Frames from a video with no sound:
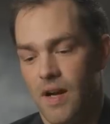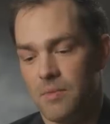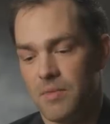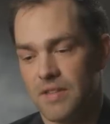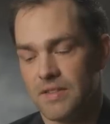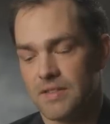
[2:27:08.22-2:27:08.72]
I
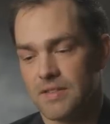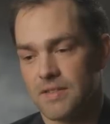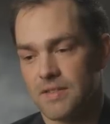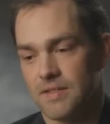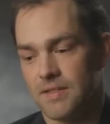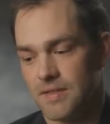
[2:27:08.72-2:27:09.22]
mean,
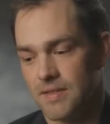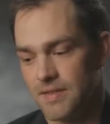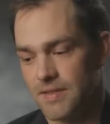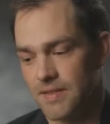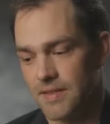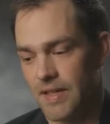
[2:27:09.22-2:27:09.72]
it's,
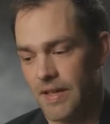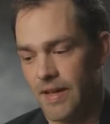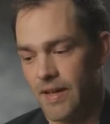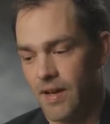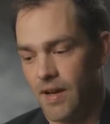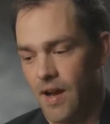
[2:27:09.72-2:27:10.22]

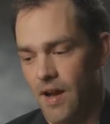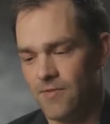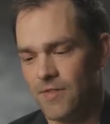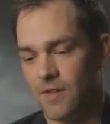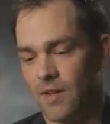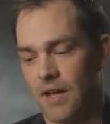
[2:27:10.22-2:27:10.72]
I
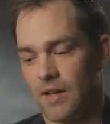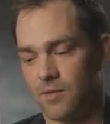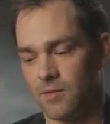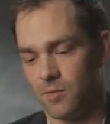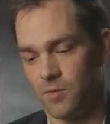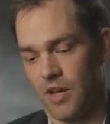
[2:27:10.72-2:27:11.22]
feel like
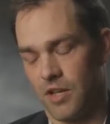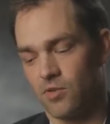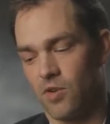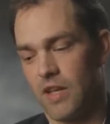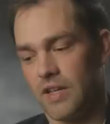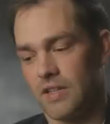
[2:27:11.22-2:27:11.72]
when I
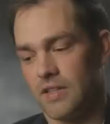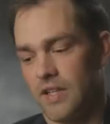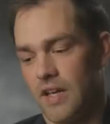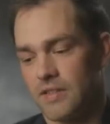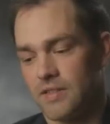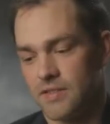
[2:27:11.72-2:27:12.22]
try and
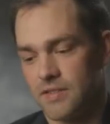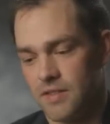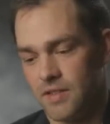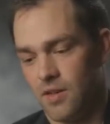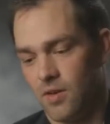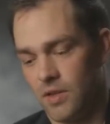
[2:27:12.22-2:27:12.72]
condense,
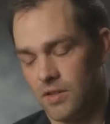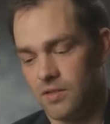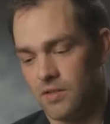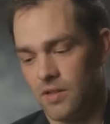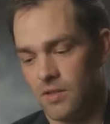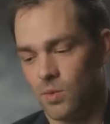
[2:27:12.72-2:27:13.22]
you know,
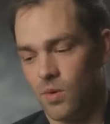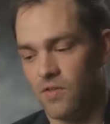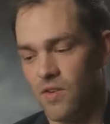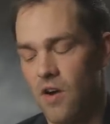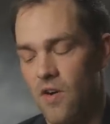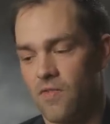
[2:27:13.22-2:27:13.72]
a
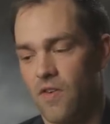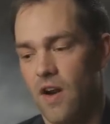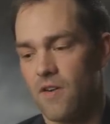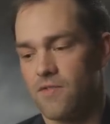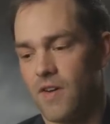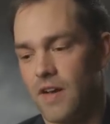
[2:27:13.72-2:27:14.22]
12-hour
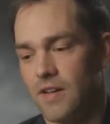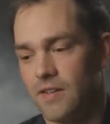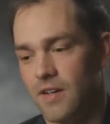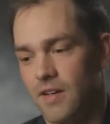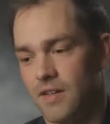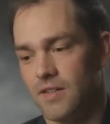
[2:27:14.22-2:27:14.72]
firefight
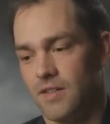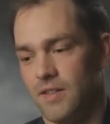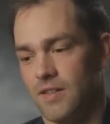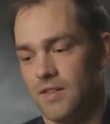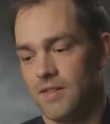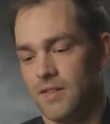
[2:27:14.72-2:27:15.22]
into
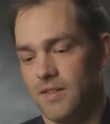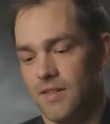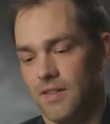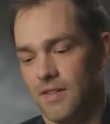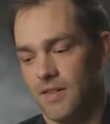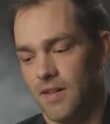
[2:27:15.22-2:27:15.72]

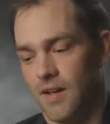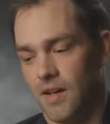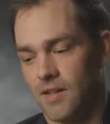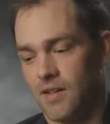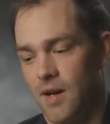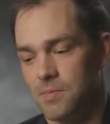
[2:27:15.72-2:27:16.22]

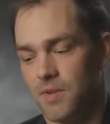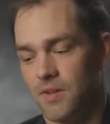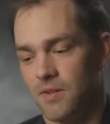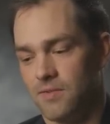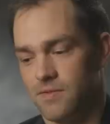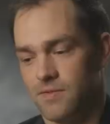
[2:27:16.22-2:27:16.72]
a couple
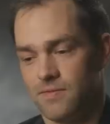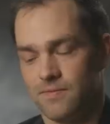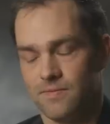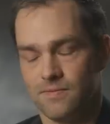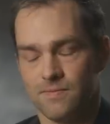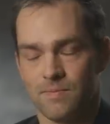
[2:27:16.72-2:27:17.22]
of
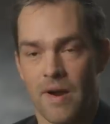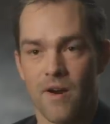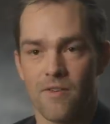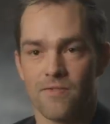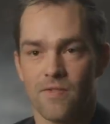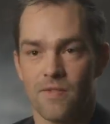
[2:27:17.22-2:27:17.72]

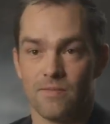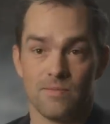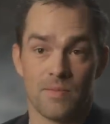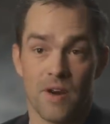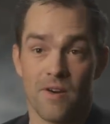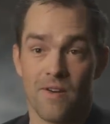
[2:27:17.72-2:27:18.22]

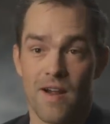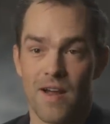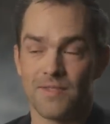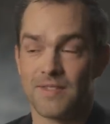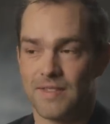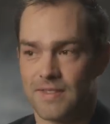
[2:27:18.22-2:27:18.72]

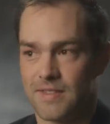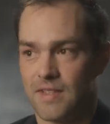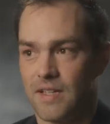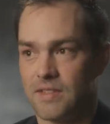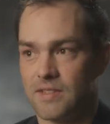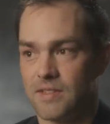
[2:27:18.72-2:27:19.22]
paragraphs, it's
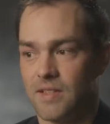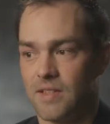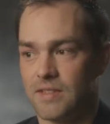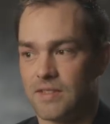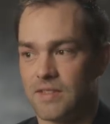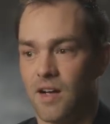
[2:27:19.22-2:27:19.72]

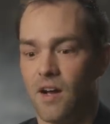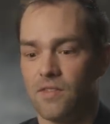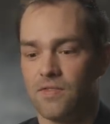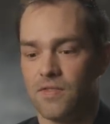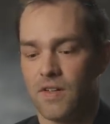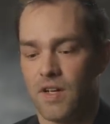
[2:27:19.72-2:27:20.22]
tough,